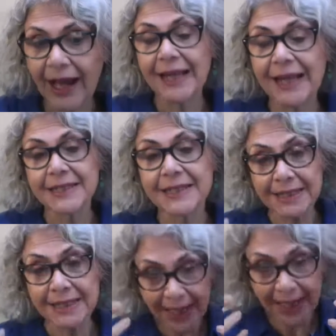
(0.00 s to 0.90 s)
and
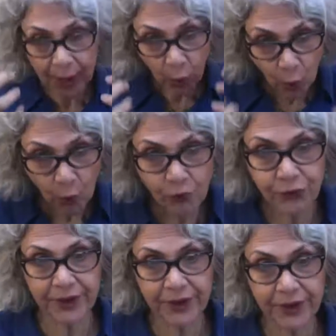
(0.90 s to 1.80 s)
take
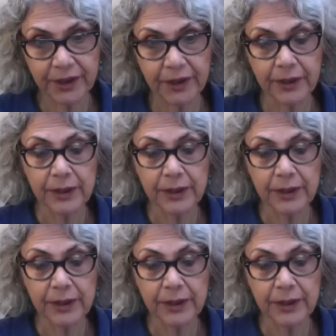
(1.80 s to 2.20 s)
over